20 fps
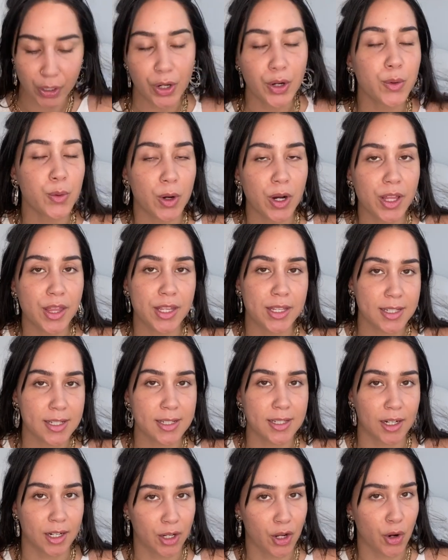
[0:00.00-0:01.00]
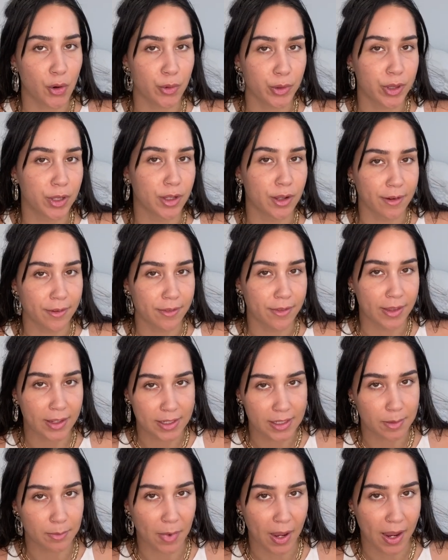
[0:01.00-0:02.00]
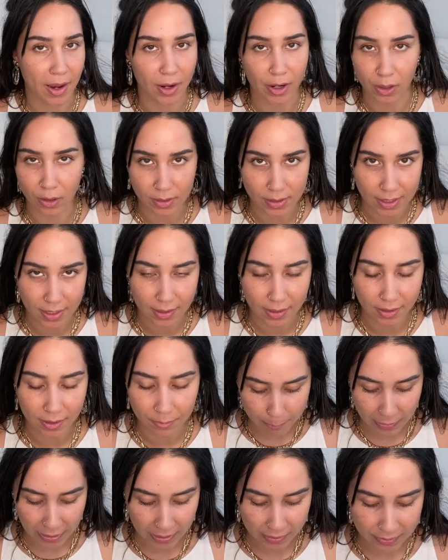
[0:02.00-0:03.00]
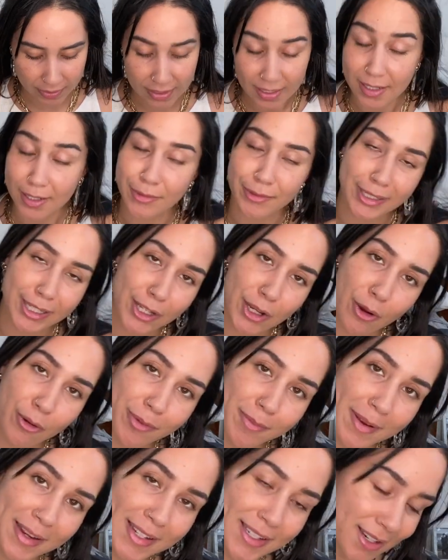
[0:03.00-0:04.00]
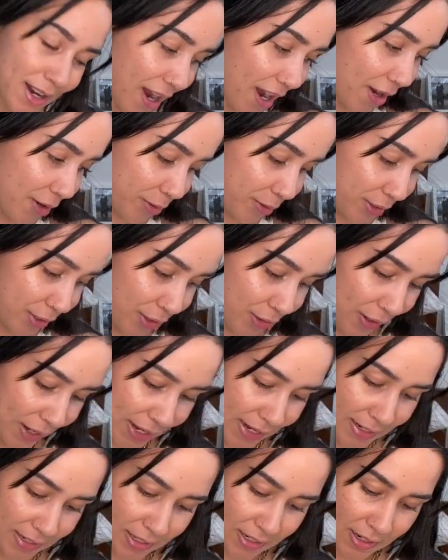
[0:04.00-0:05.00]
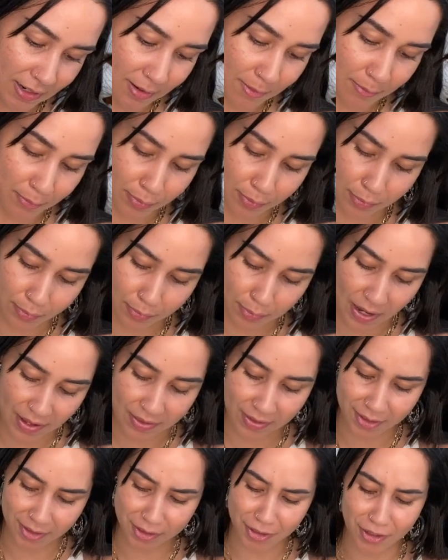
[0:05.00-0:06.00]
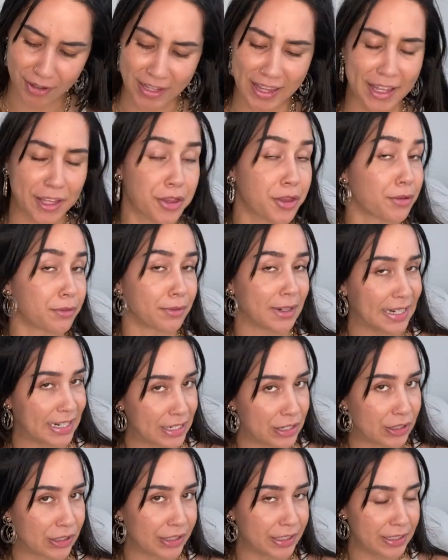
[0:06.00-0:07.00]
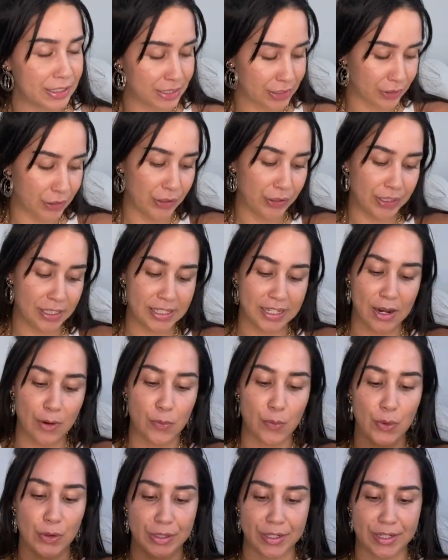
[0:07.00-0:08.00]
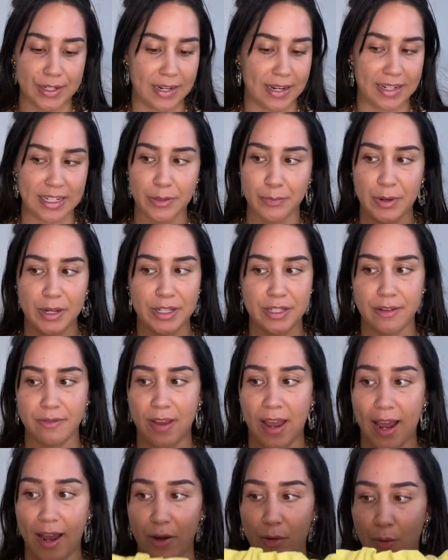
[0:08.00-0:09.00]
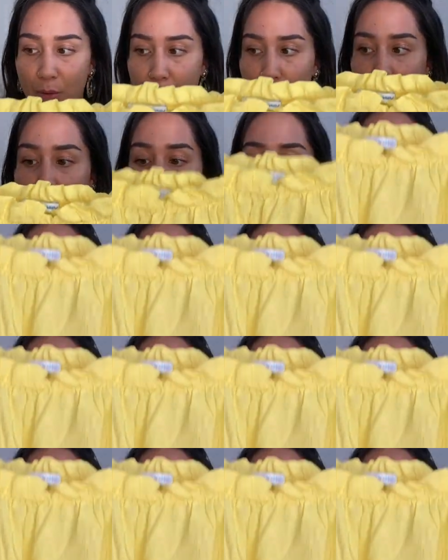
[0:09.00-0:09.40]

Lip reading: know what, this is gonna go with a lot of things in my closet, but this doesn't really go with my style. So I ended up, I think it was only like $3. So honestly, it wasn't expensive at all.